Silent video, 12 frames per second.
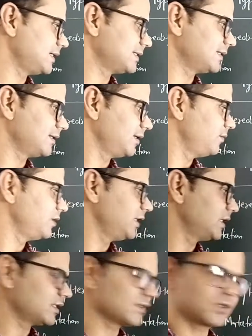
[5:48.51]
As the name
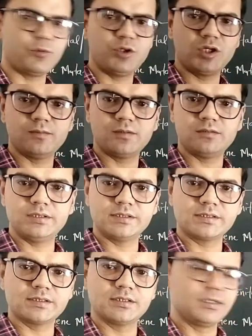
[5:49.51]
indicates, communicable
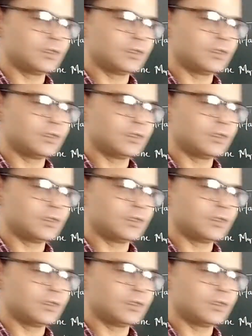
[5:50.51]
means